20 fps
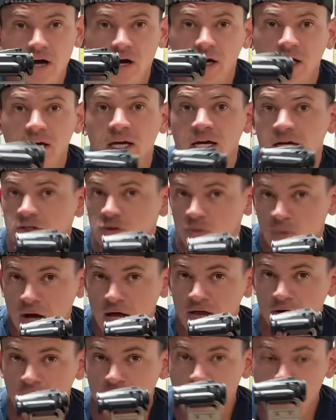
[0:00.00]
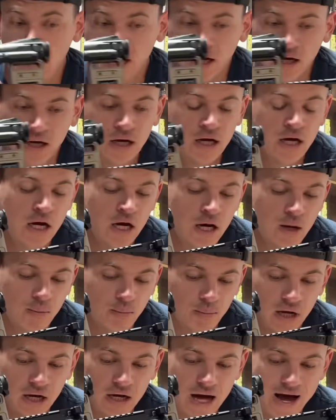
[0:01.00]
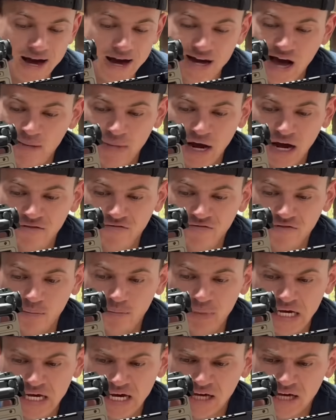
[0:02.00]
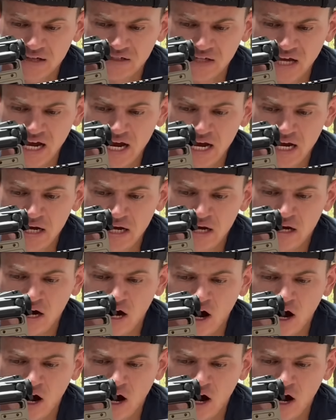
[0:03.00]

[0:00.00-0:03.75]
on it is rather high, but I got mine from PSA